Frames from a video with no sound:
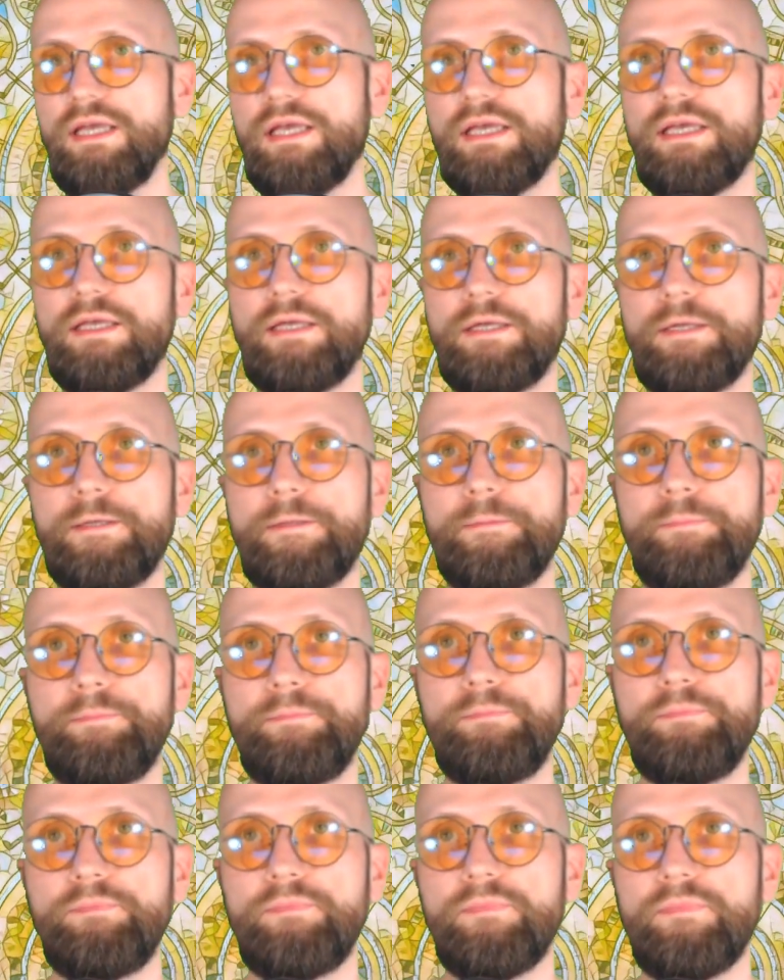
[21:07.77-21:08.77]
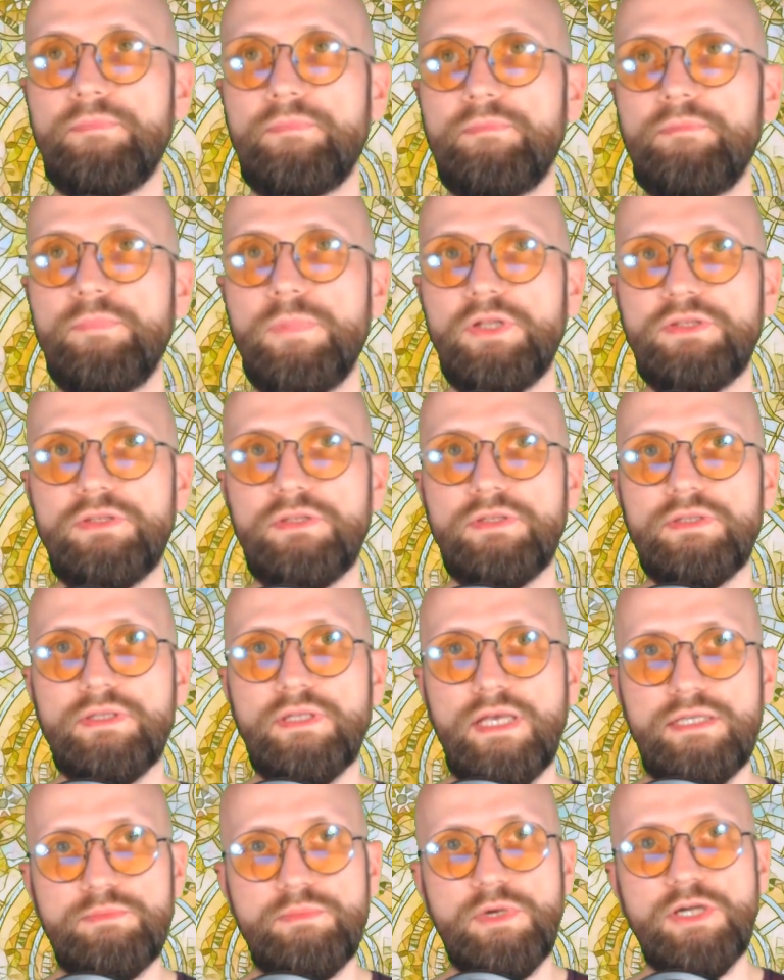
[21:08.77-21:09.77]
But
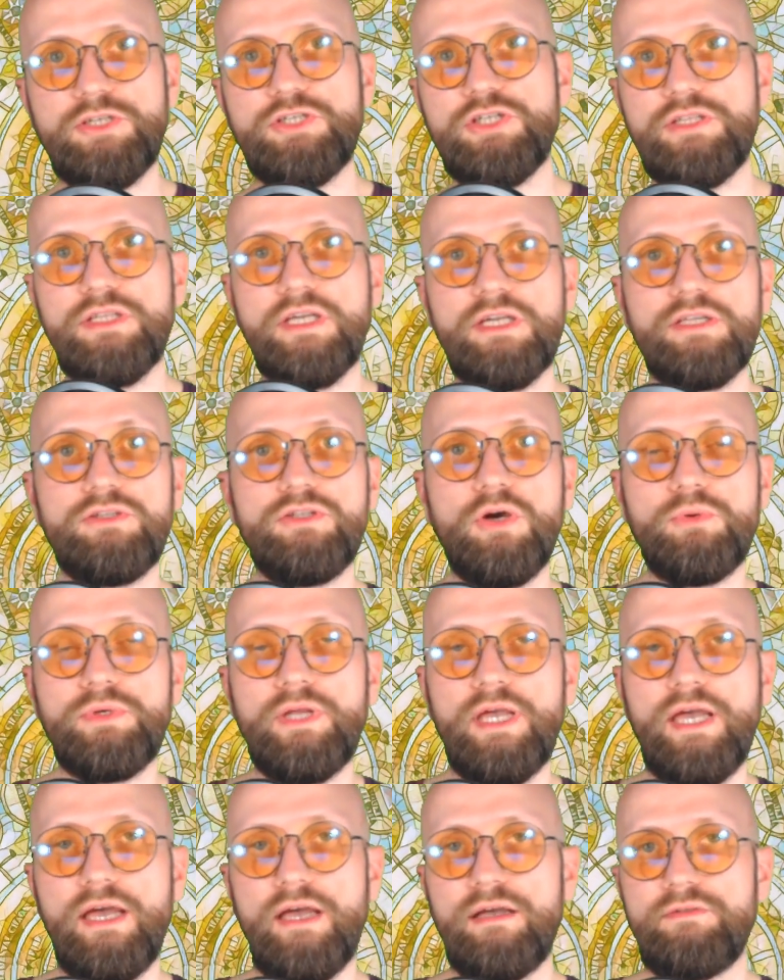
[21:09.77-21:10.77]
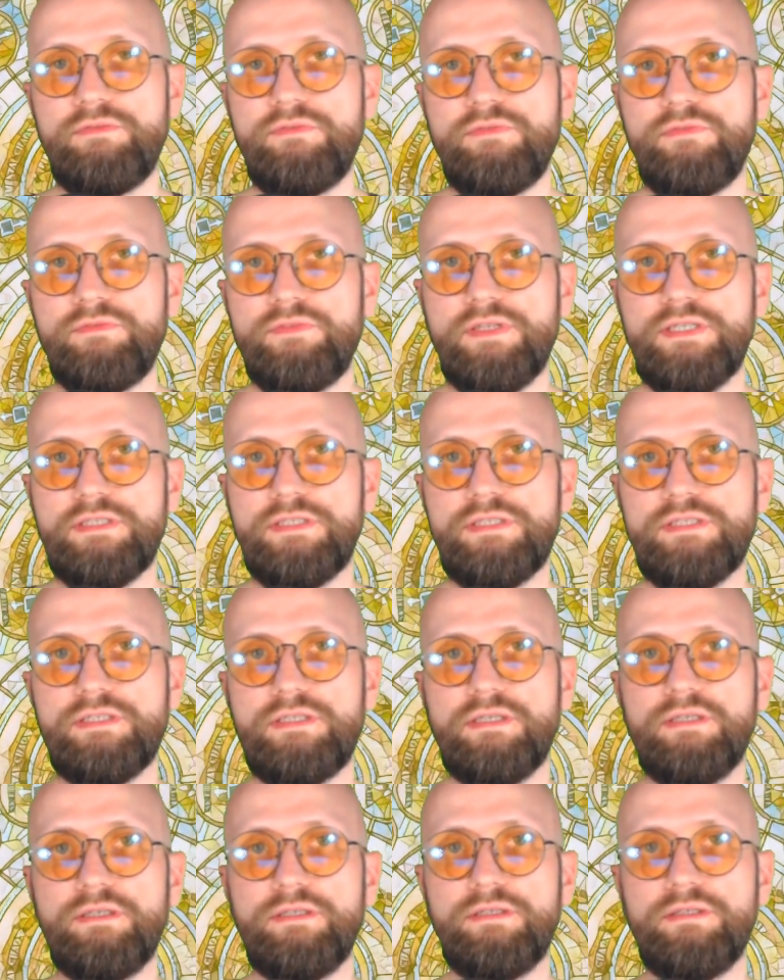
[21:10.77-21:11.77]
as mentioned, they don't have this
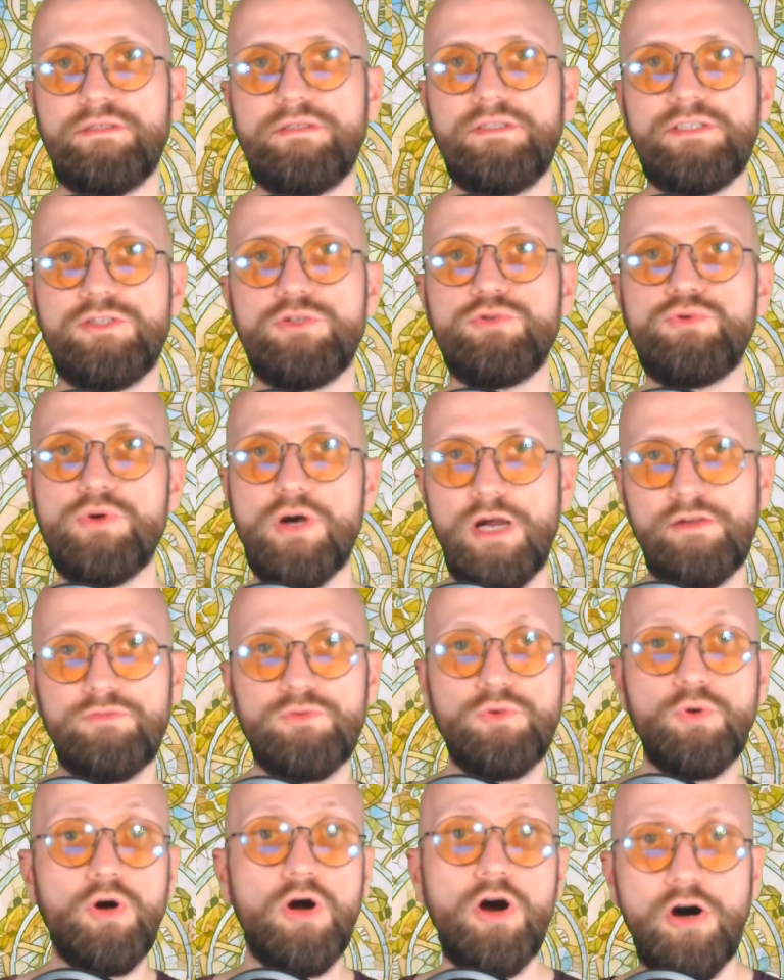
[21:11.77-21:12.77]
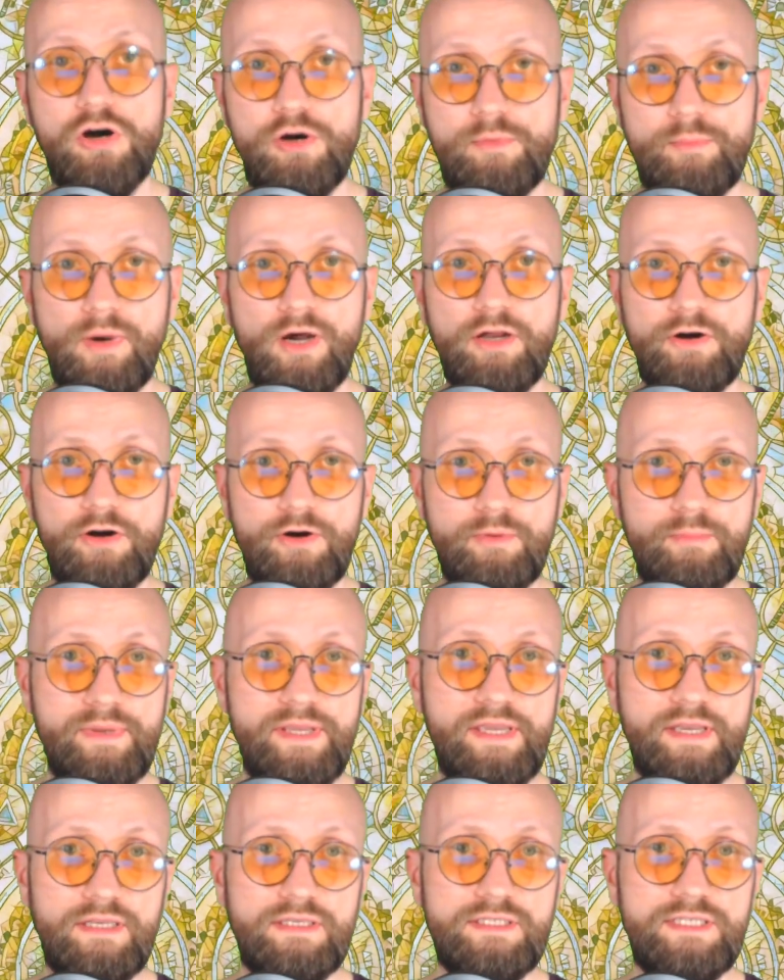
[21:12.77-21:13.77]
drive to harm other
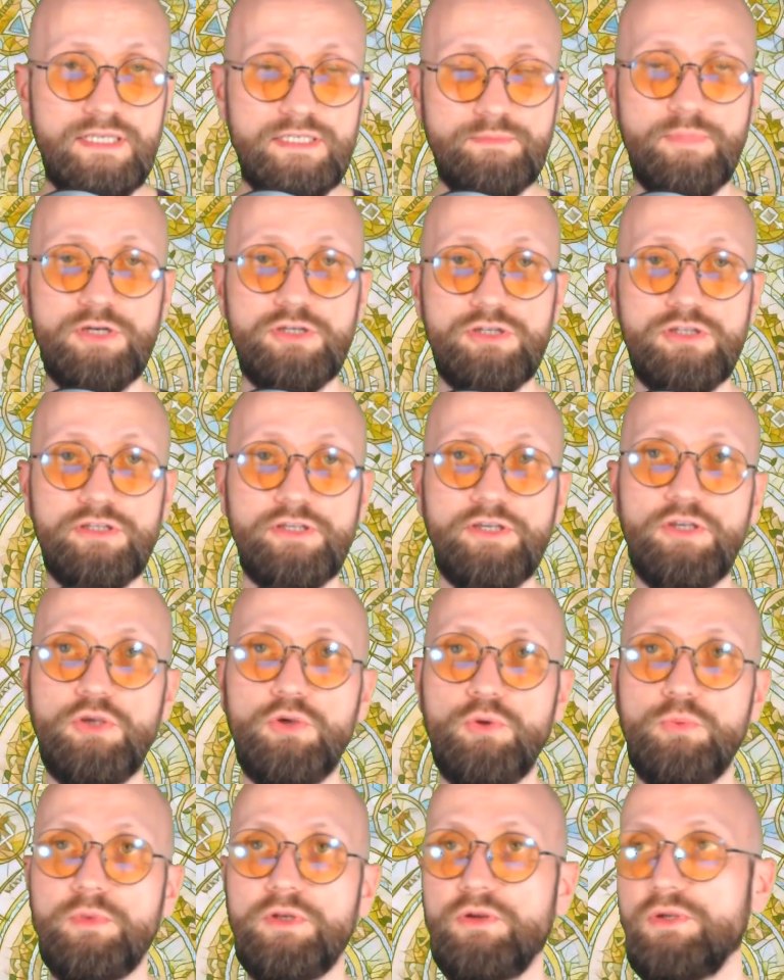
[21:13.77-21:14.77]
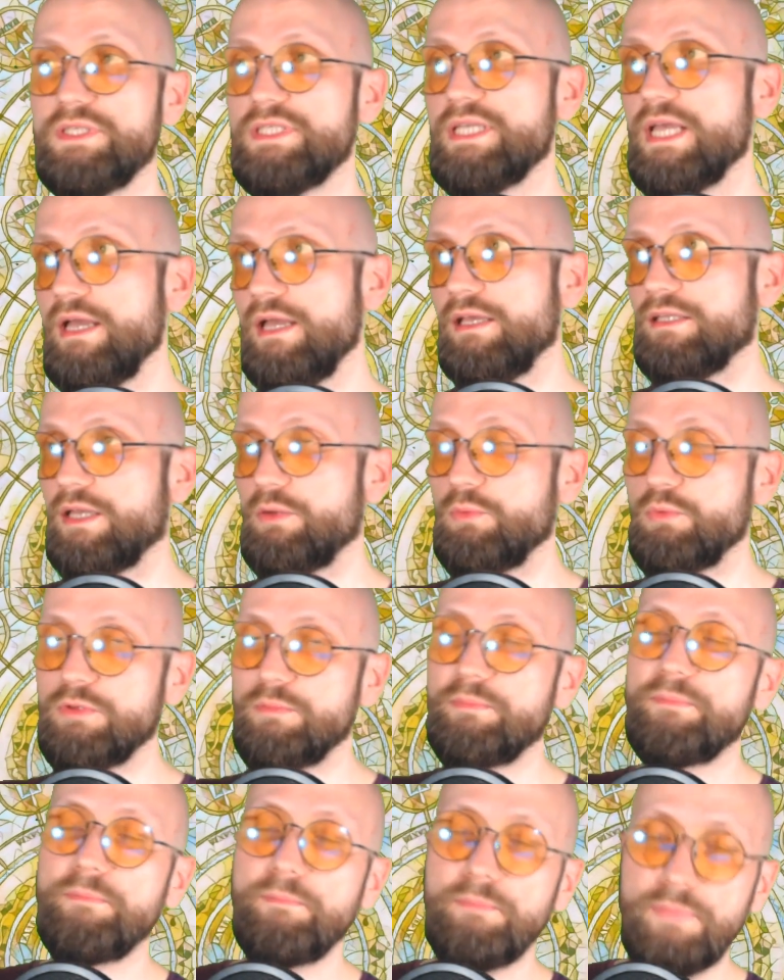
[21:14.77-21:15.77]
beings, especially humanoids. They would
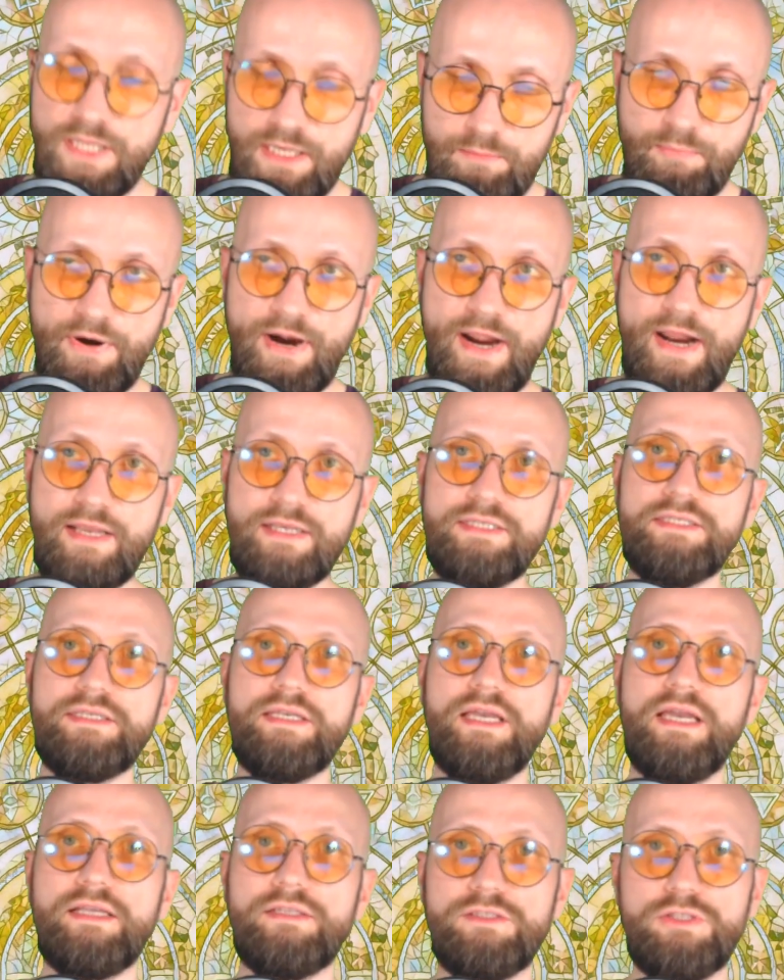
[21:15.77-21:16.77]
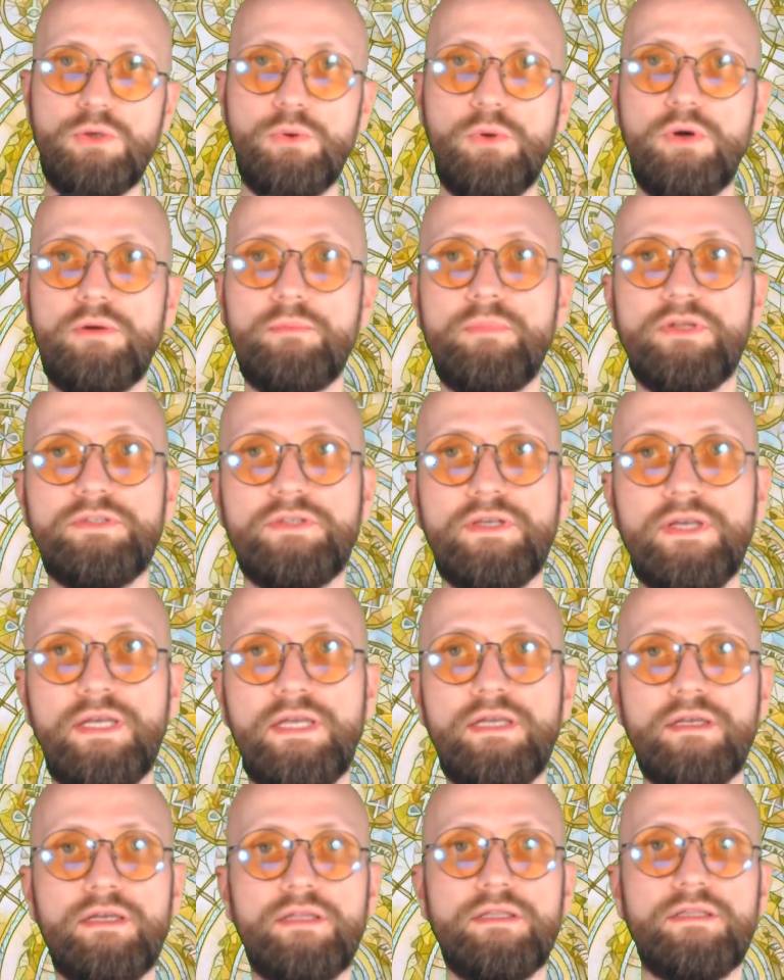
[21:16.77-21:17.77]
play pranks and so on, but
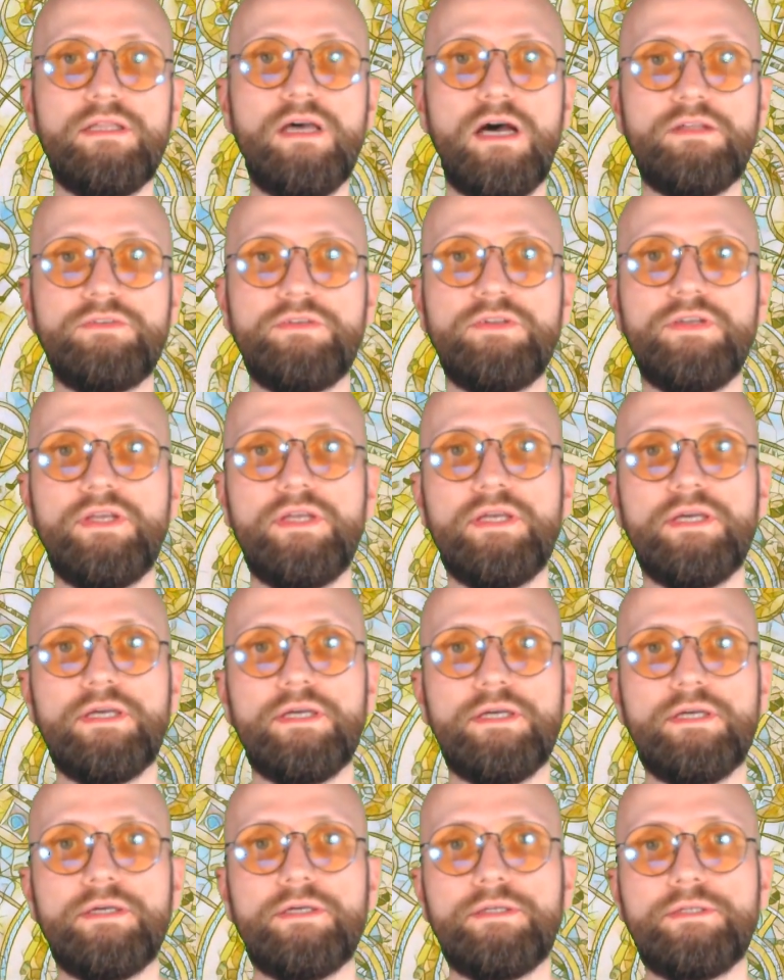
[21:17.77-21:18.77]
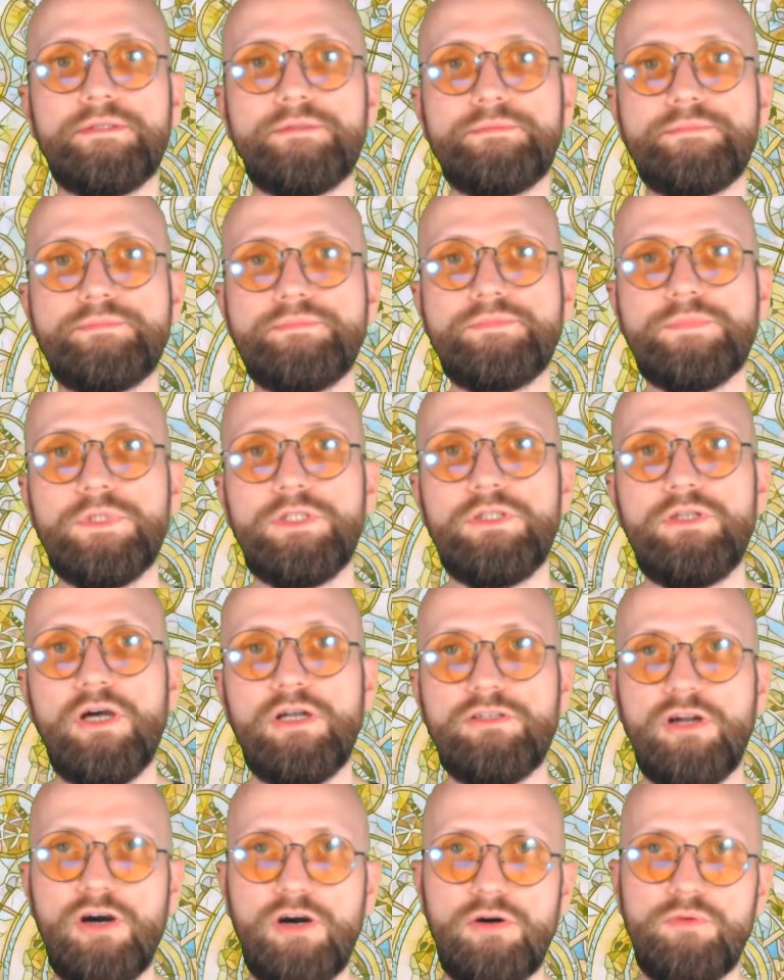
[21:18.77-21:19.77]
not
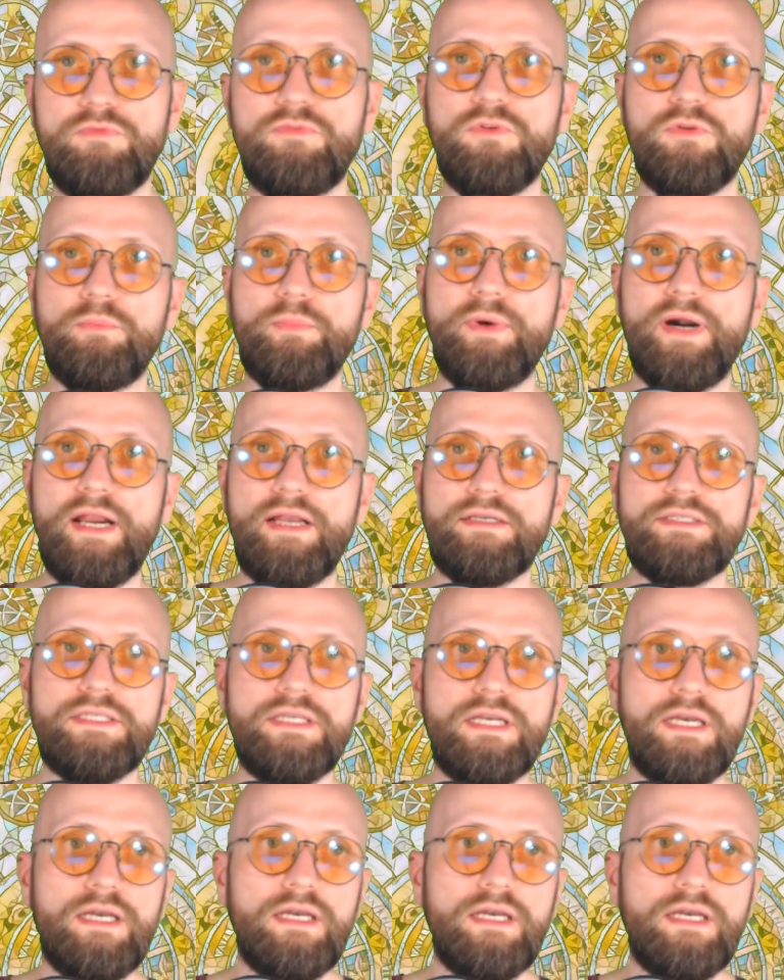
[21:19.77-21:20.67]
harmful pranks.